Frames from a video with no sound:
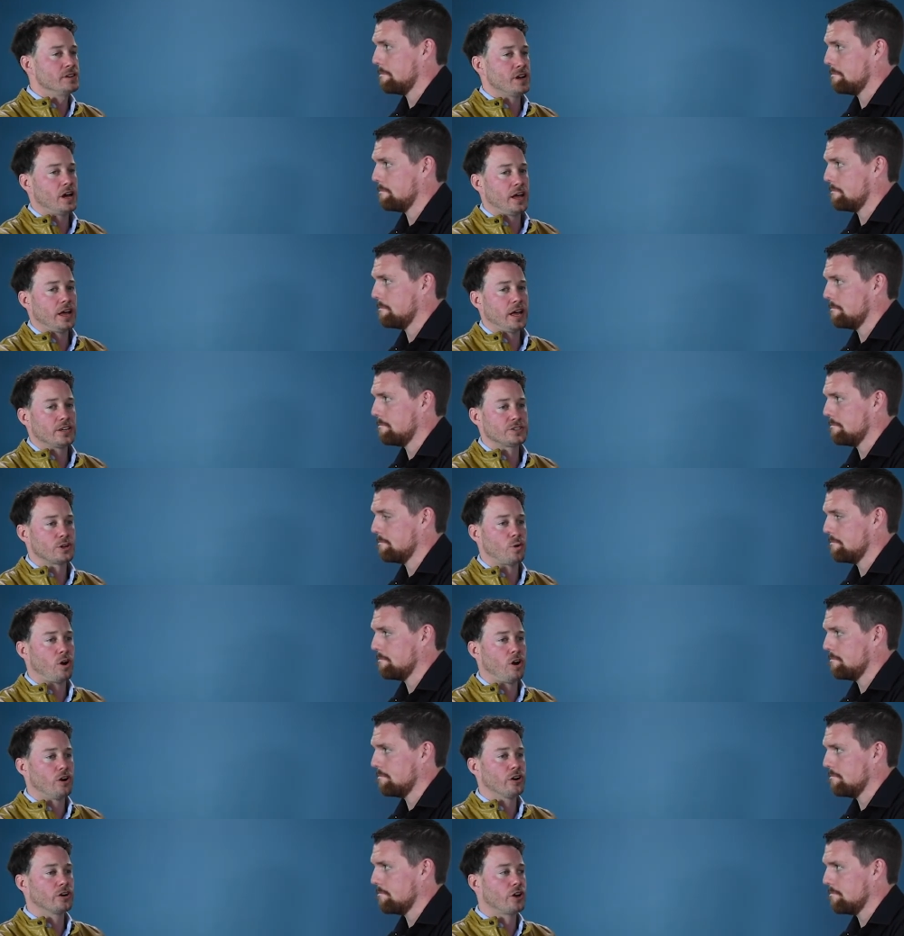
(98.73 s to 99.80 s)
Speaker 1: Uh, so
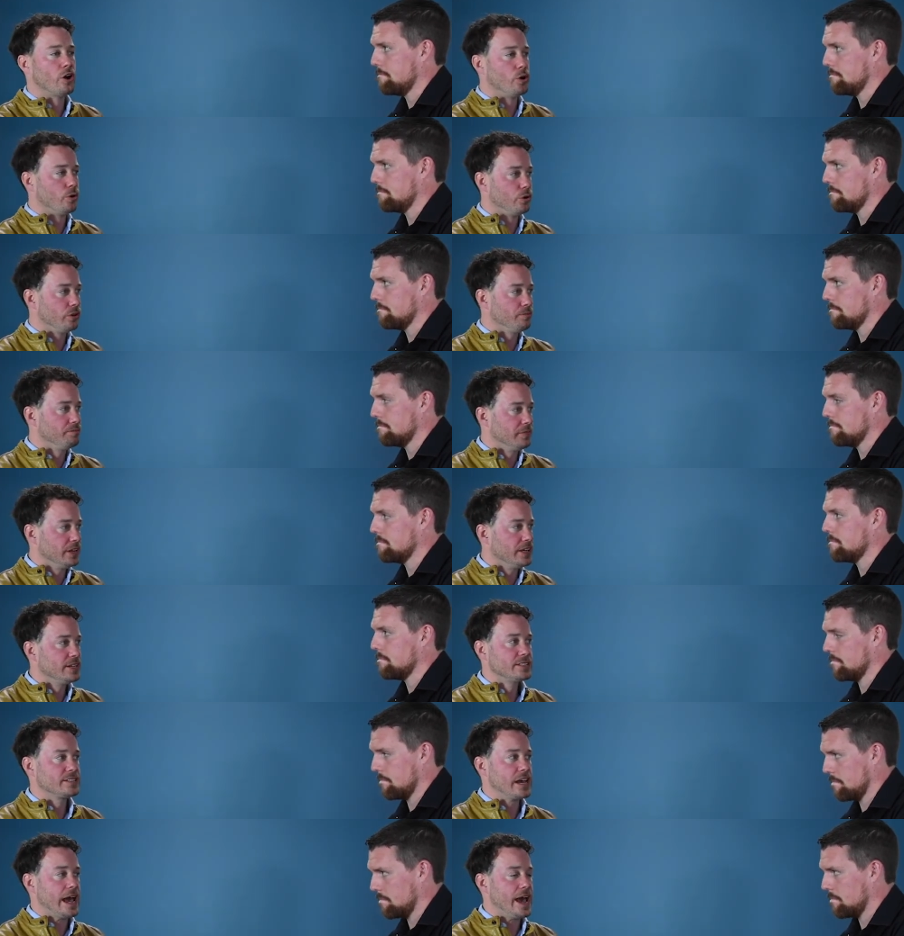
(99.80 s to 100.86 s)
our goal is
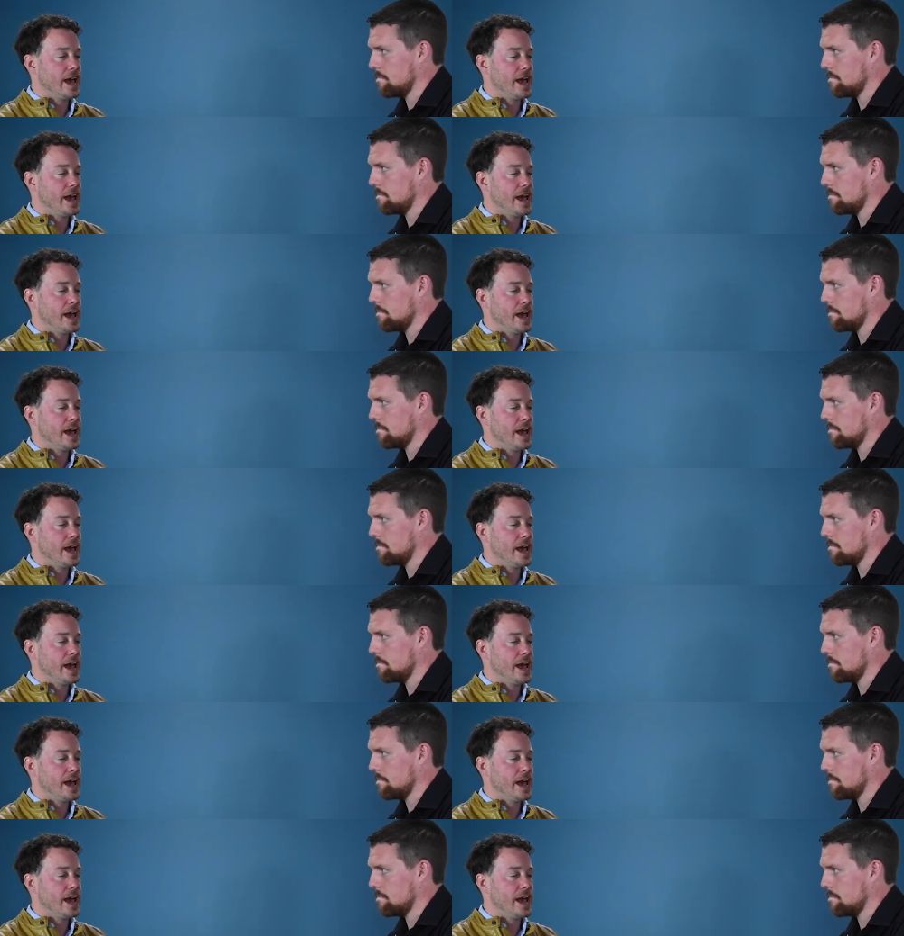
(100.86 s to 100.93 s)
to